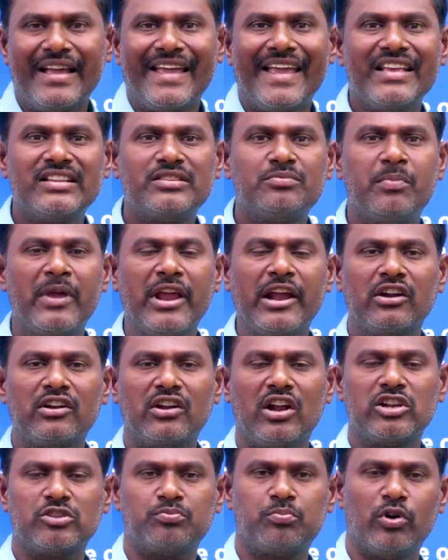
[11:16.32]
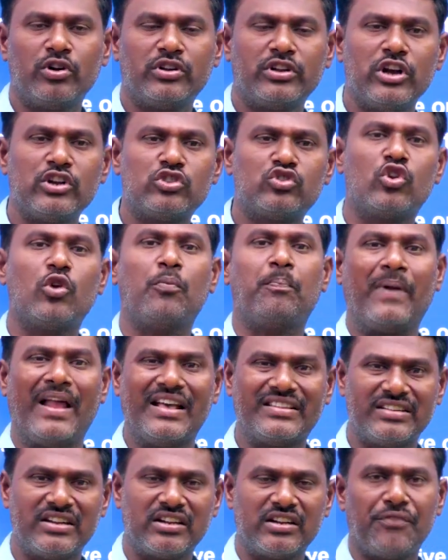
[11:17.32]
is being transported through
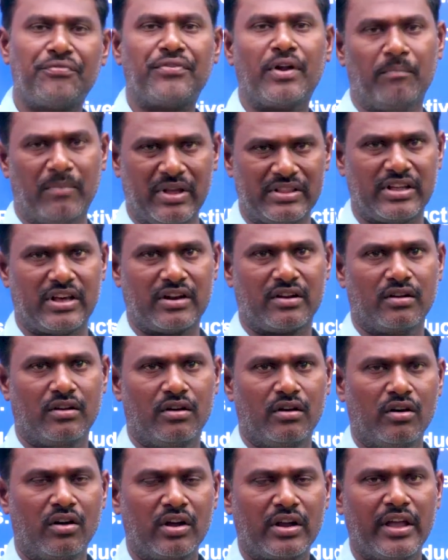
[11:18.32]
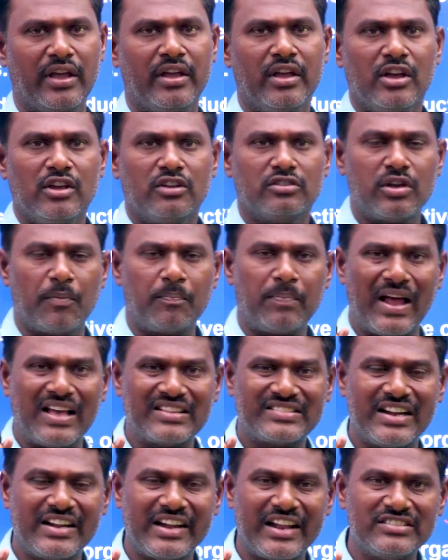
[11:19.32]
placenta from mother. Okay, so
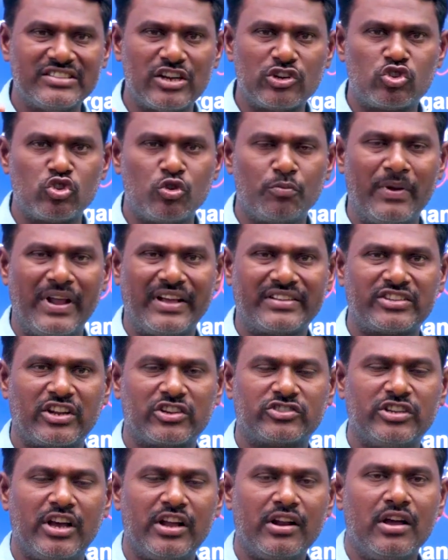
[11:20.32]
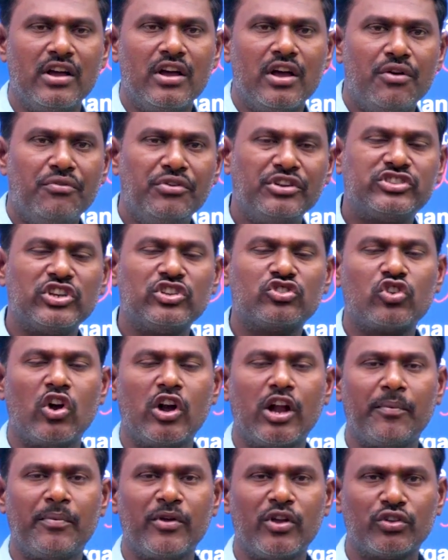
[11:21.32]
placenta is a tube-like structure which is
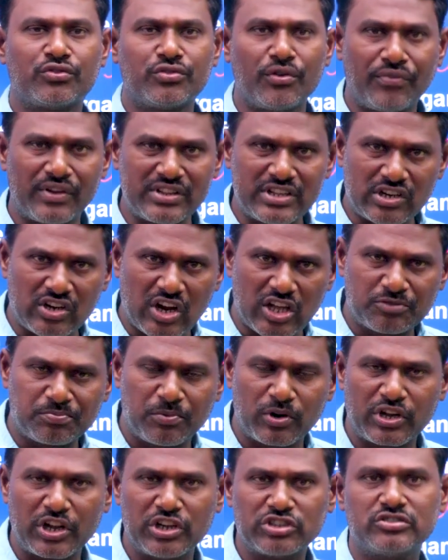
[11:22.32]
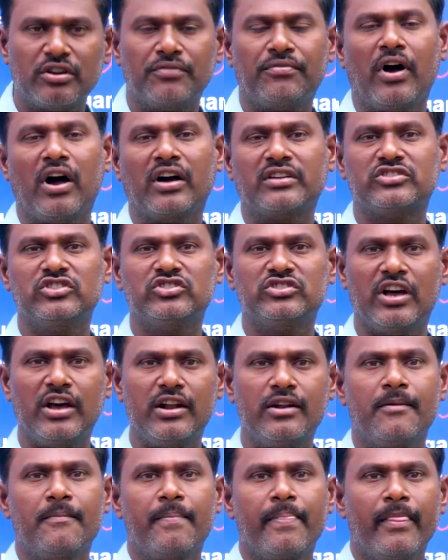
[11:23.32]
going to be useful for the transportation of
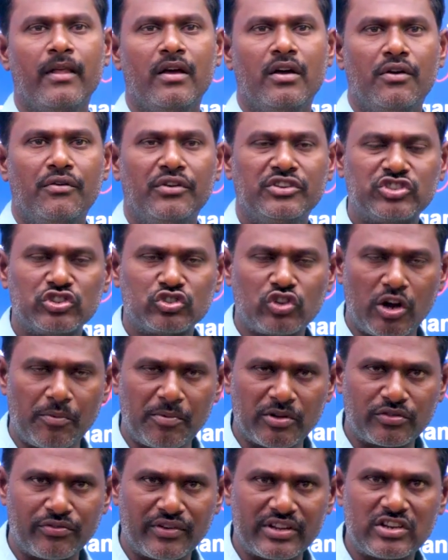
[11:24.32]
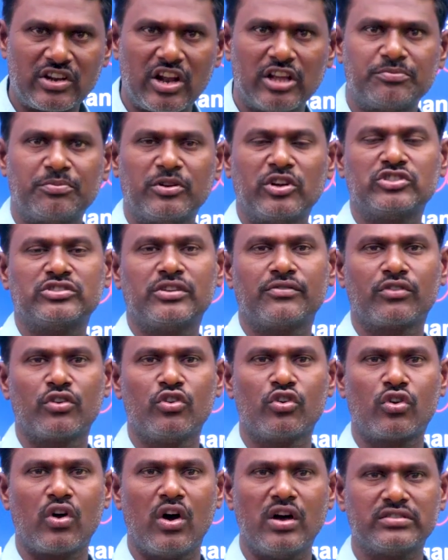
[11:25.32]
oxygen, which is going to be useful for the transportation of
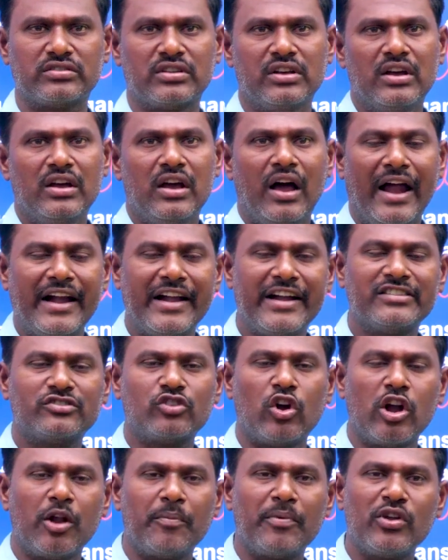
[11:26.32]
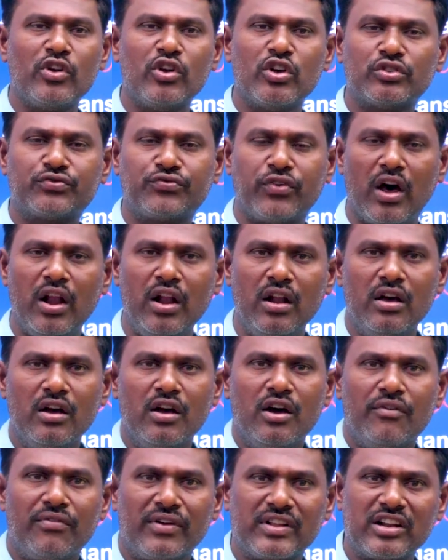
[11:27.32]
glucose, and it is going to be useful
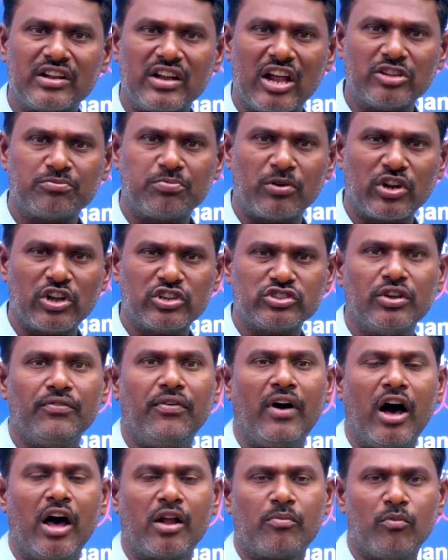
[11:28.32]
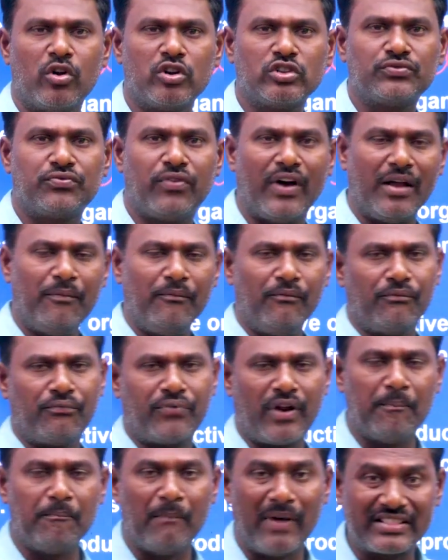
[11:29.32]
for the transportation of hormones
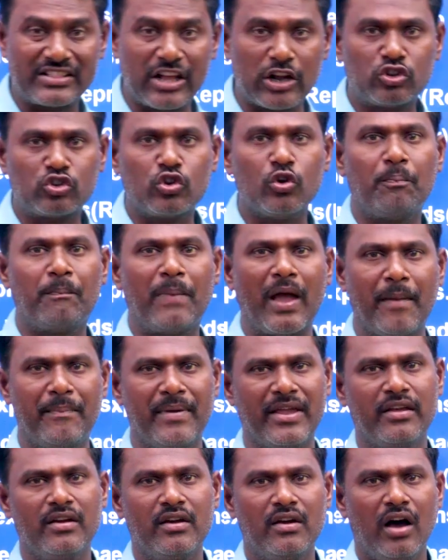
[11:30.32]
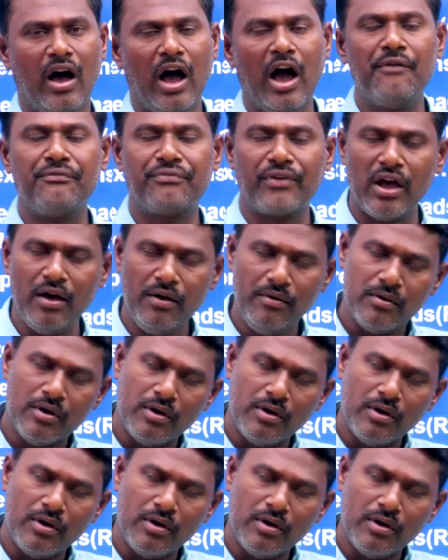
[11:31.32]
from mother to baby or from